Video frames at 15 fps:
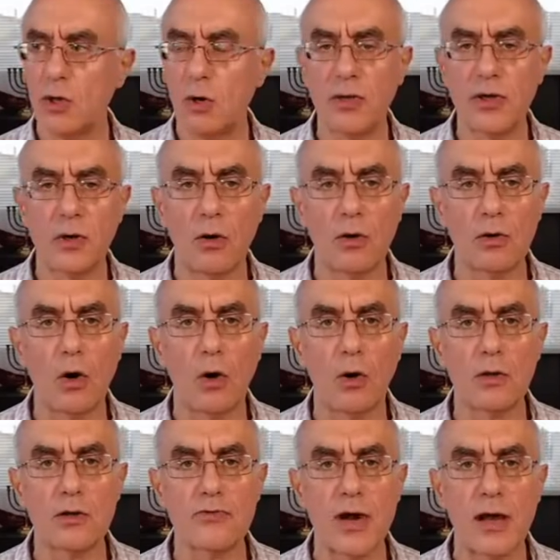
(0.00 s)
going on
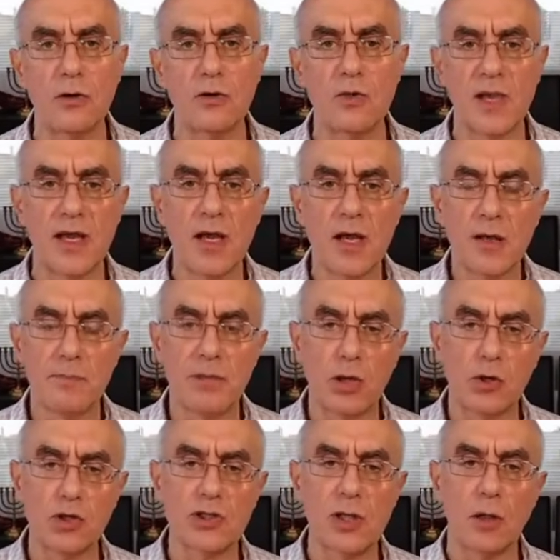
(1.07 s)
all around me,
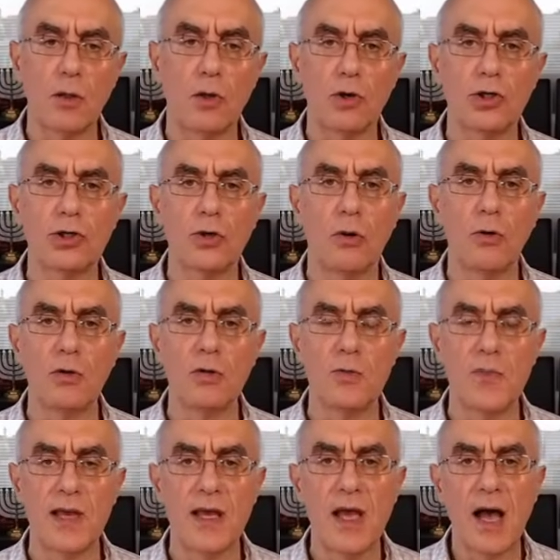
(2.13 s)
because the Lord told
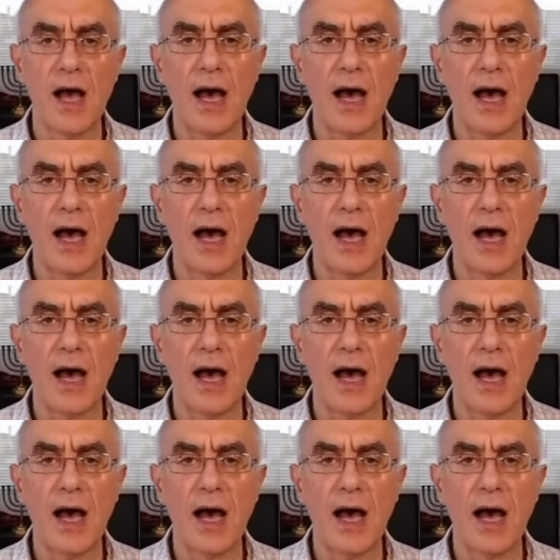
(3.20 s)
me,